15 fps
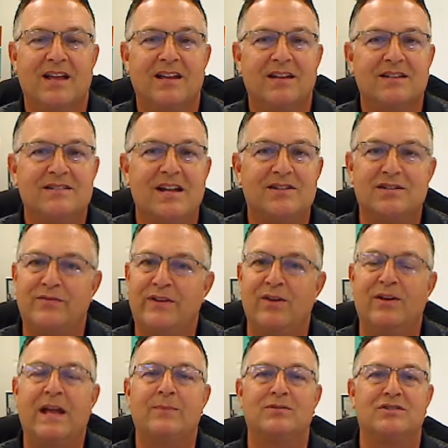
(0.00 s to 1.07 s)
And it's not just video
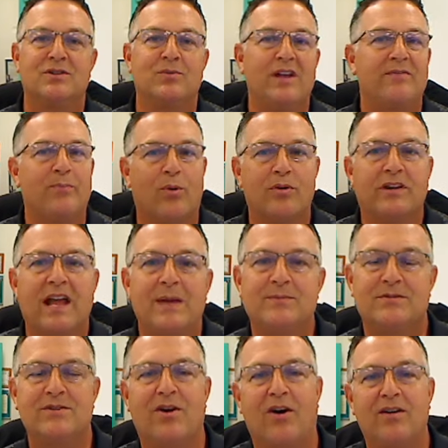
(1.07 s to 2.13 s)
games too. We have board
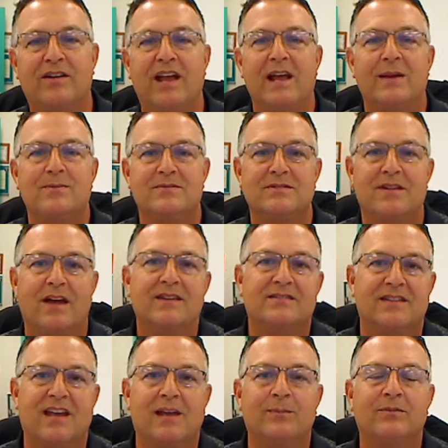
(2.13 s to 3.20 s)
games and card games and dice
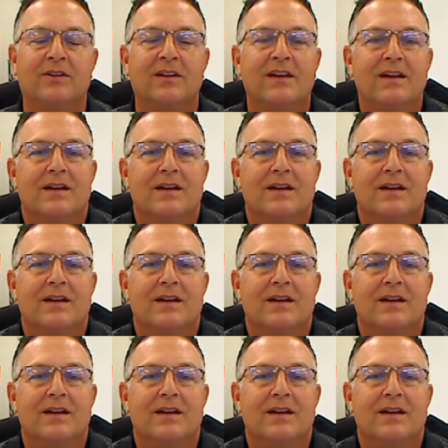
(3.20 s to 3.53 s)
games.